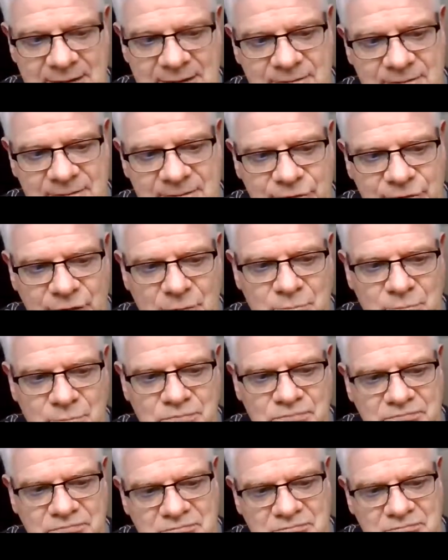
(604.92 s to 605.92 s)
for some
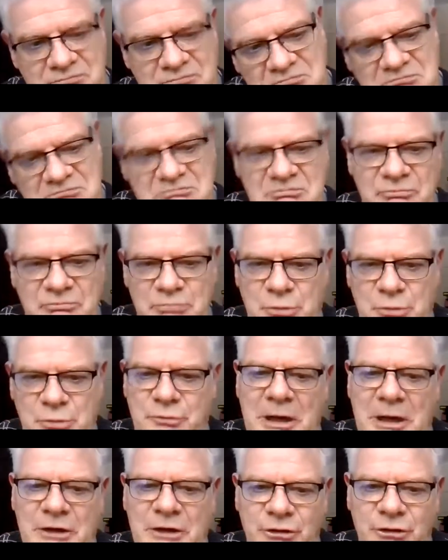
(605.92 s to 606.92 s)

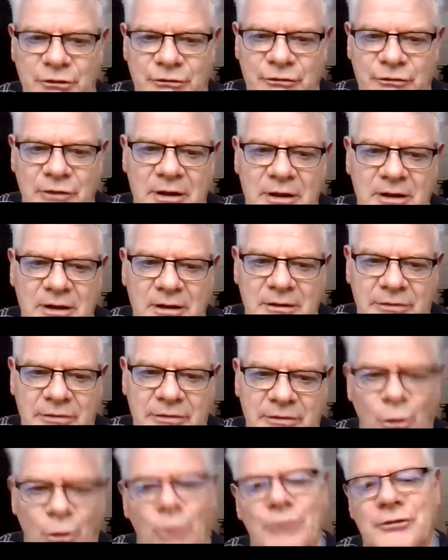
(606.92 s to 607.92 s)
perspective, the
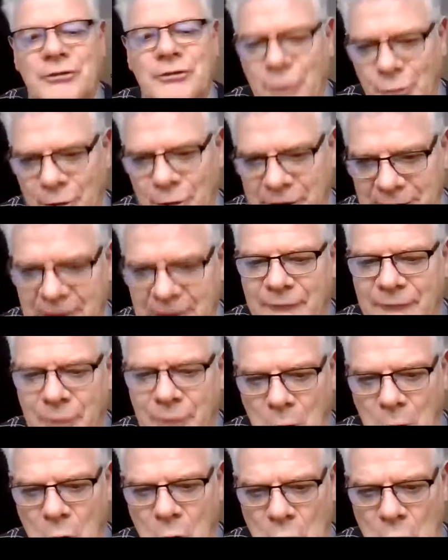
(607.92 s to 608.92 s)
horse has already left the
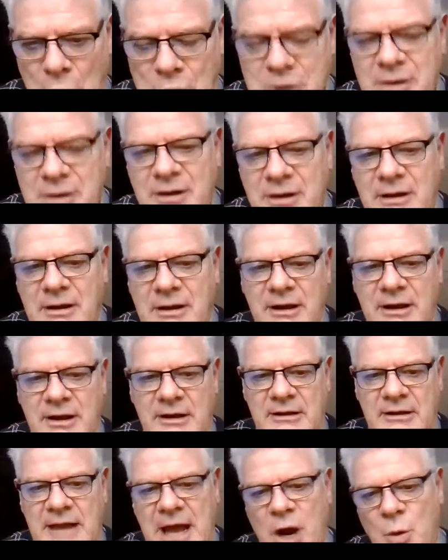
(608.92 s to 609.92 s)
barn, and
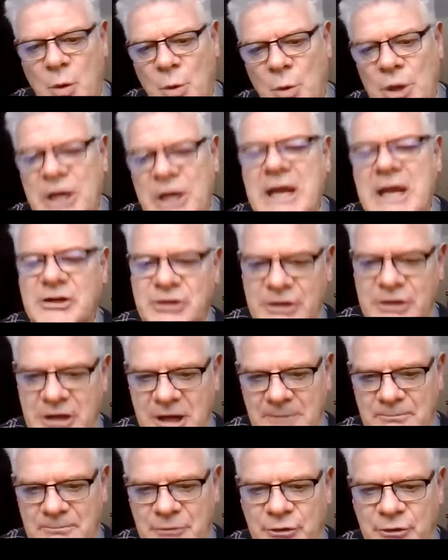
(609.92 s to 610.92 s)
now we're catching
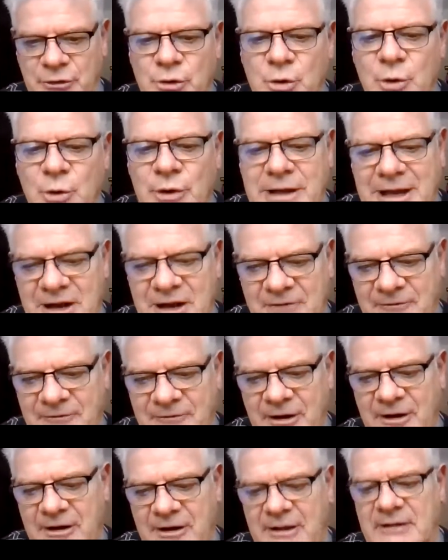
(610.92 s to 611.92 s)
up to
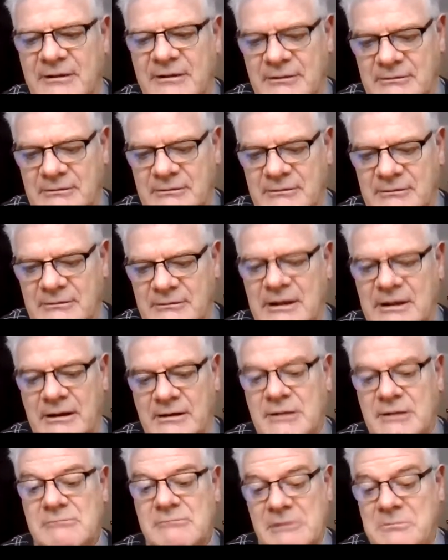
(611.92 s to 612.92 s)
identify and
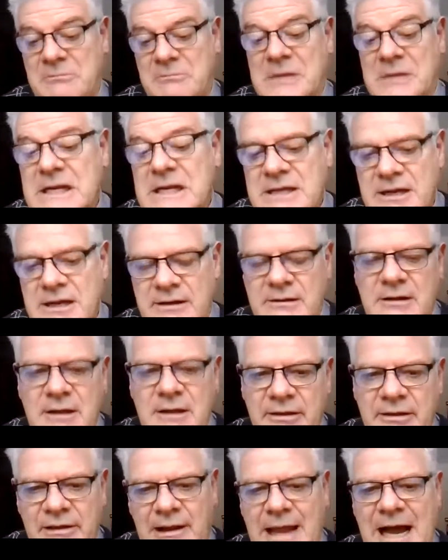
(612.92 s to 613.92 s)
remediate the
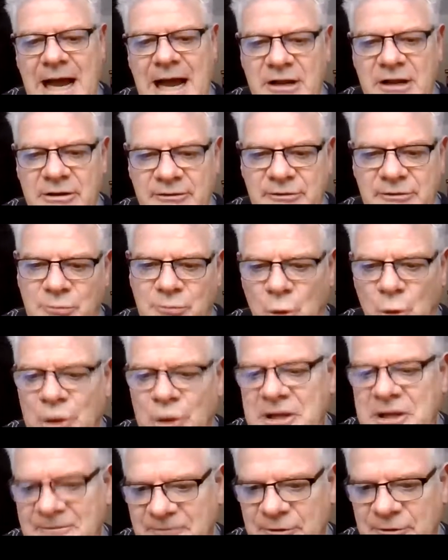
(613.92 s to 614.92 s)
lack of supporting
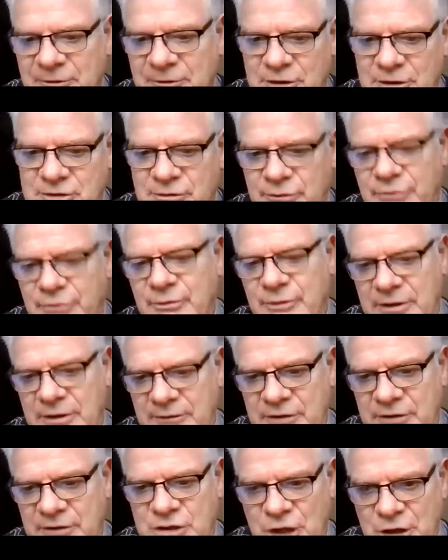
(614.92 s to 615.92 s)
infrastructure through
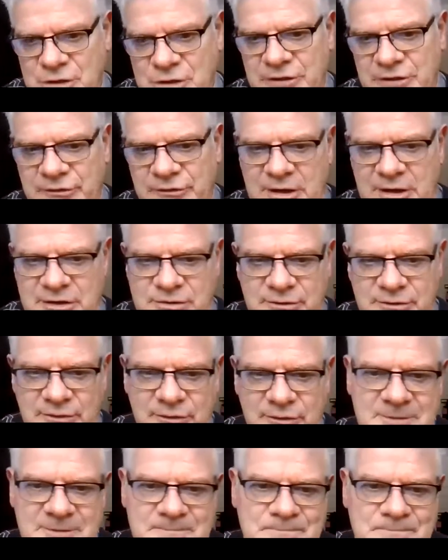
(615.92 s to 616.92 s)
EV charging
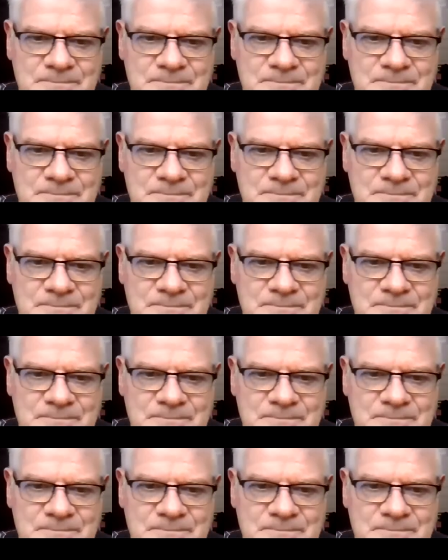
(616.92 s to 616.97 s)
stations.